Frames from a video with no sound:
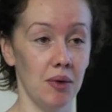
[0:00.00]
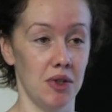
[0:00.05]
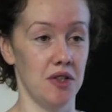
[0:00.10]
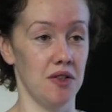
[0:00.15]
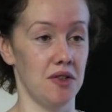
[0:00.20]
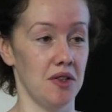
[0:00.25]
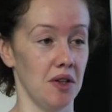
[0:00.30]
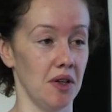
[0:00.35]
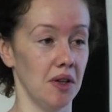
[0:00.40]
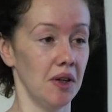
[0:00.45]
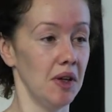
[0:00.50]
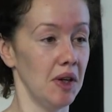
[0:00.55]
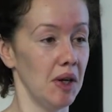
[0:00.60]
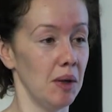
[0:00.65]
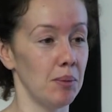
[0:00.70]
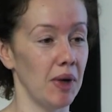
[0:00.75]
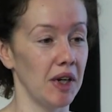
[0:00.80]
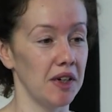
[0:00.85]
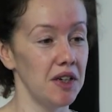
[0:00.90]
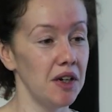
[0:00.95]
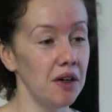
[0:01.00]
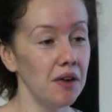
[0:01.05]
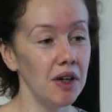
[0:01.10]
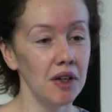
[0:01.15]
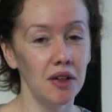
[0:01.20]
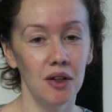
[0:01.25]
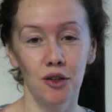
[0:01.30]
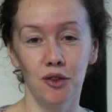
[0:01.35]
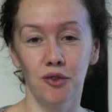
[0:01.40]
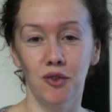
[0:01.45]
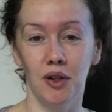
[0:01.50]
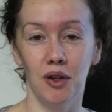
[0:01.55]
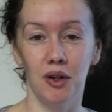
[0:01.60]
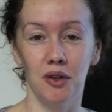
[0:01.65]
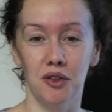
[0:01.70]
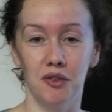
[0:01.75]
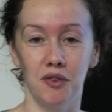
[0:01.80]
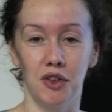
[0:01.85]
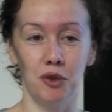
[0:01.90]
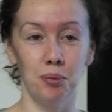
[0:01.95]
which is a bacteria used for
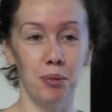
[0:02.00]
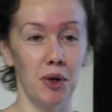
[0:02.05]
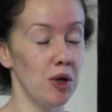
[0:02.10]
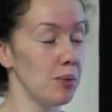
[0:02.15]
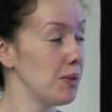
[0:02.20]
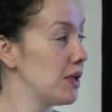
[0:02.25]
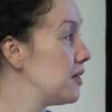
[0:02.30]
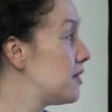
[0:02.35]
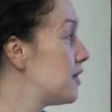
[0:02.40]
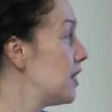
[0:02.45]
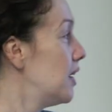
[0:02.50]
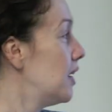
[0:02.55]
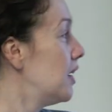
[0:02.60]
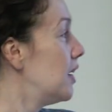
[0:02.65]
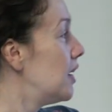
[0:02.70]
lots of experiments,